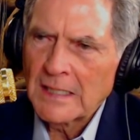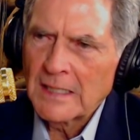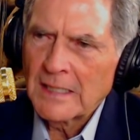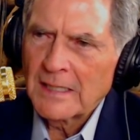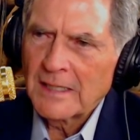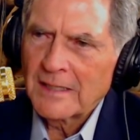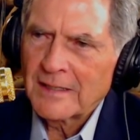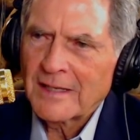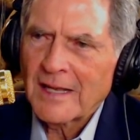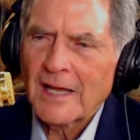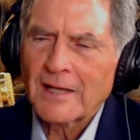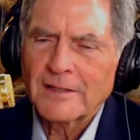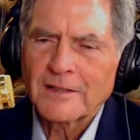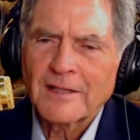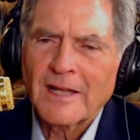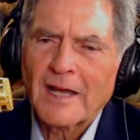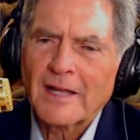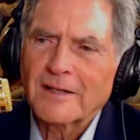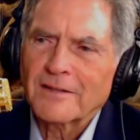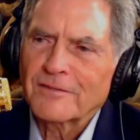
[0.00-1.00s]

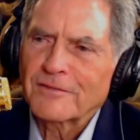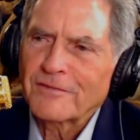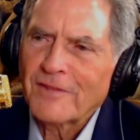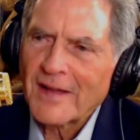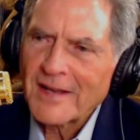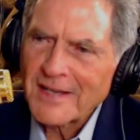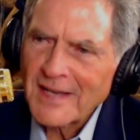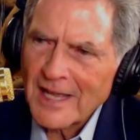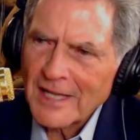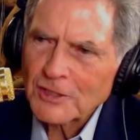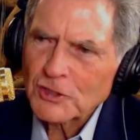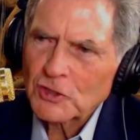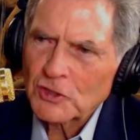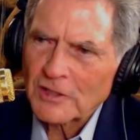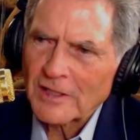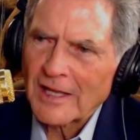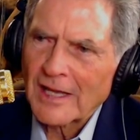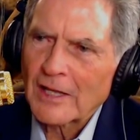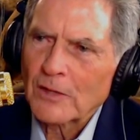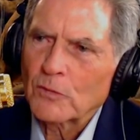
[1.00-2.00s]
not financial
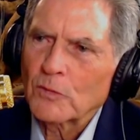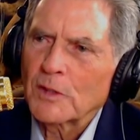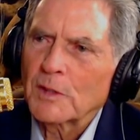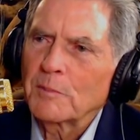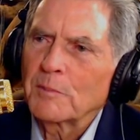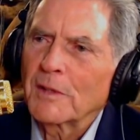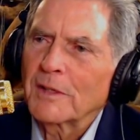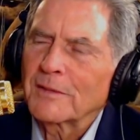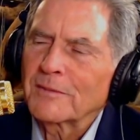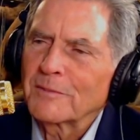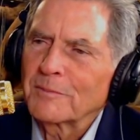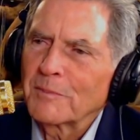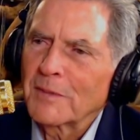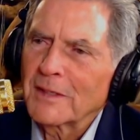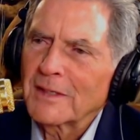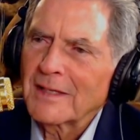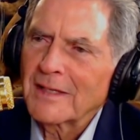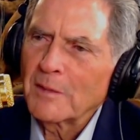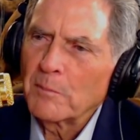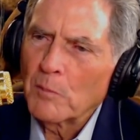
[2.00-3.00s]
equity, but
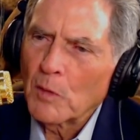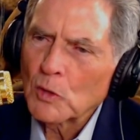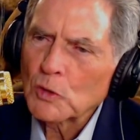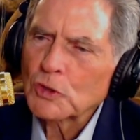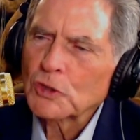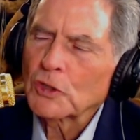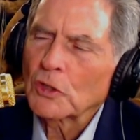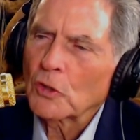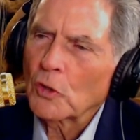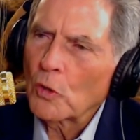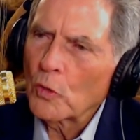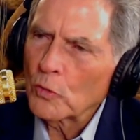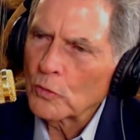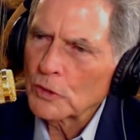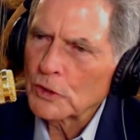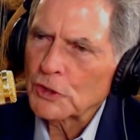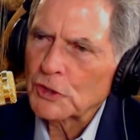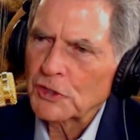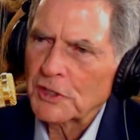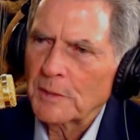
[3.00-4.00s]
emotional
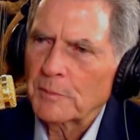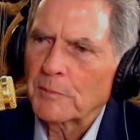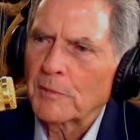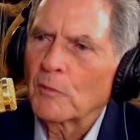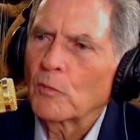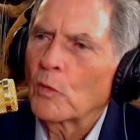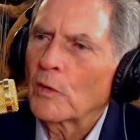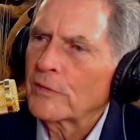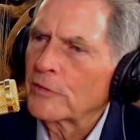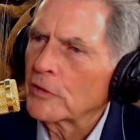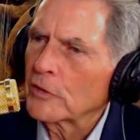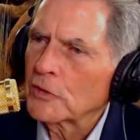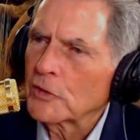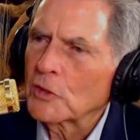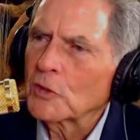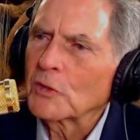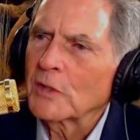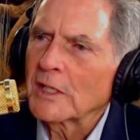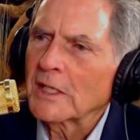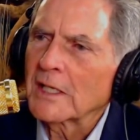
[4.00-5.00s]
ownership of what they're
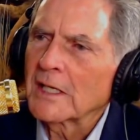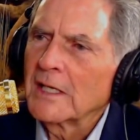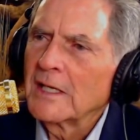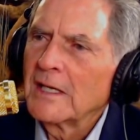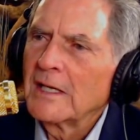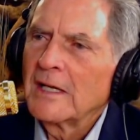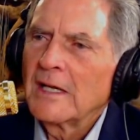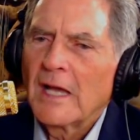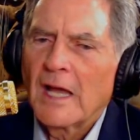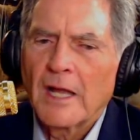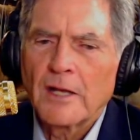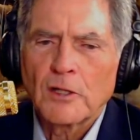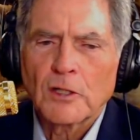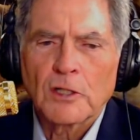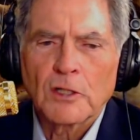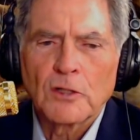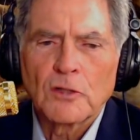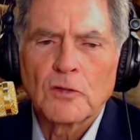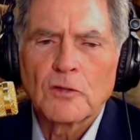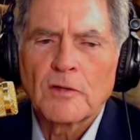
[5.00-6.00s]
doing. And you
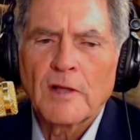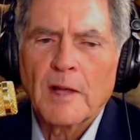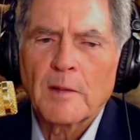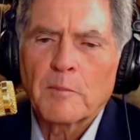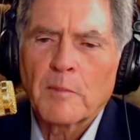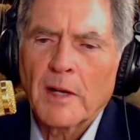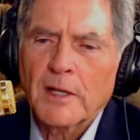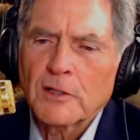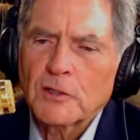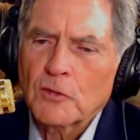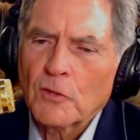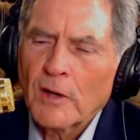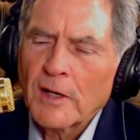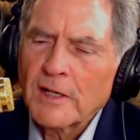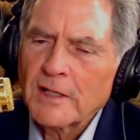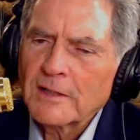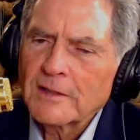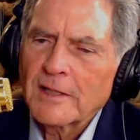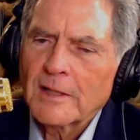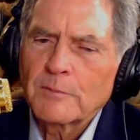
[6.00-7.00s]
can do that by
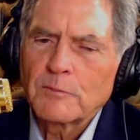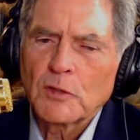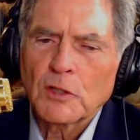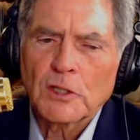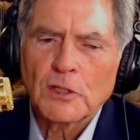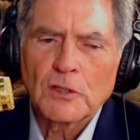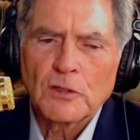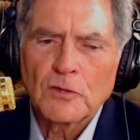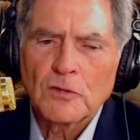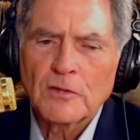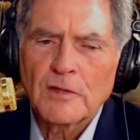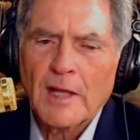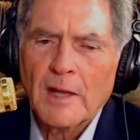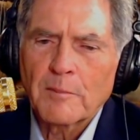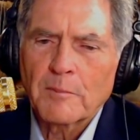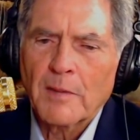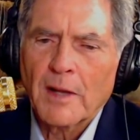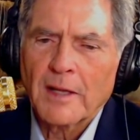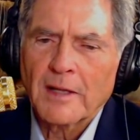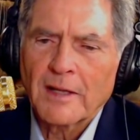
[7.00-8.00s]
training them. You can do that
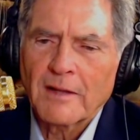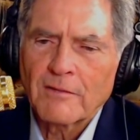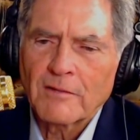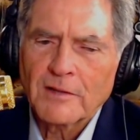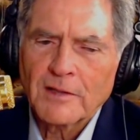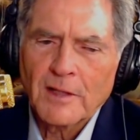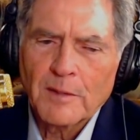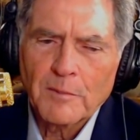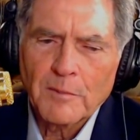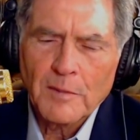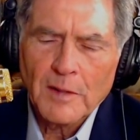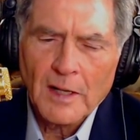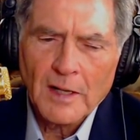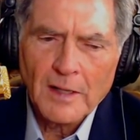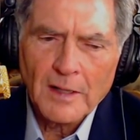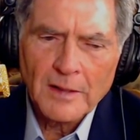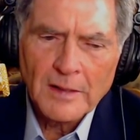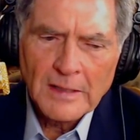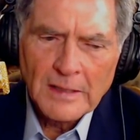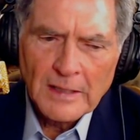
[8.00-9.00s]
by giving
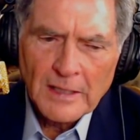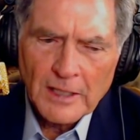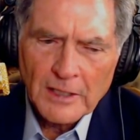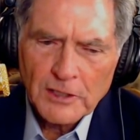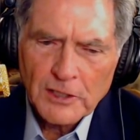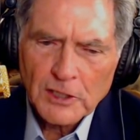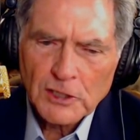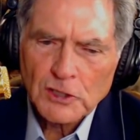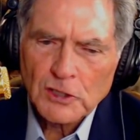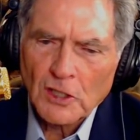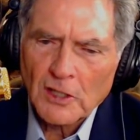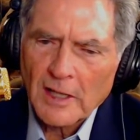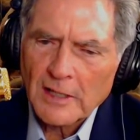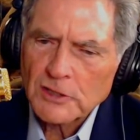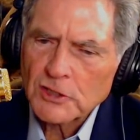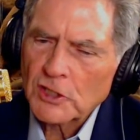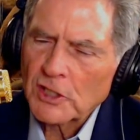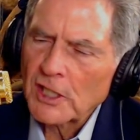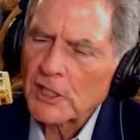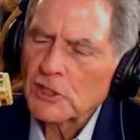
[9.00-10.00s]
them additional
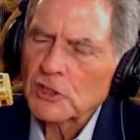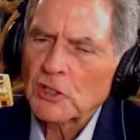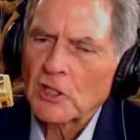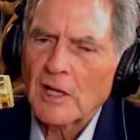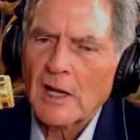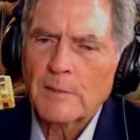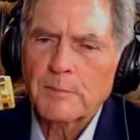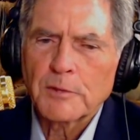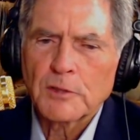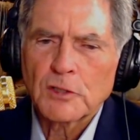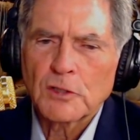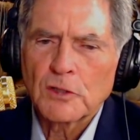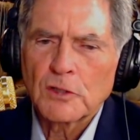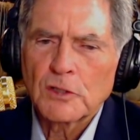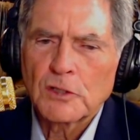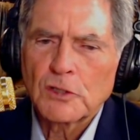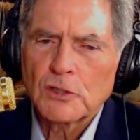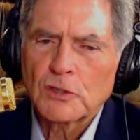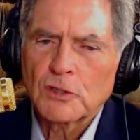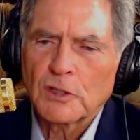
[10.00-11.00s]
educational
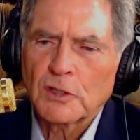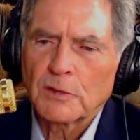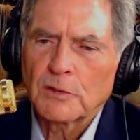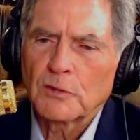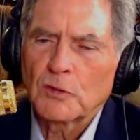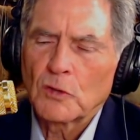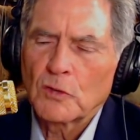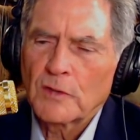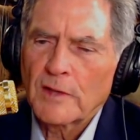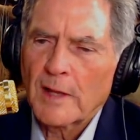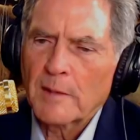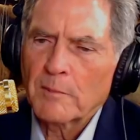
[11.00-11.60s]
opportunities. You can do that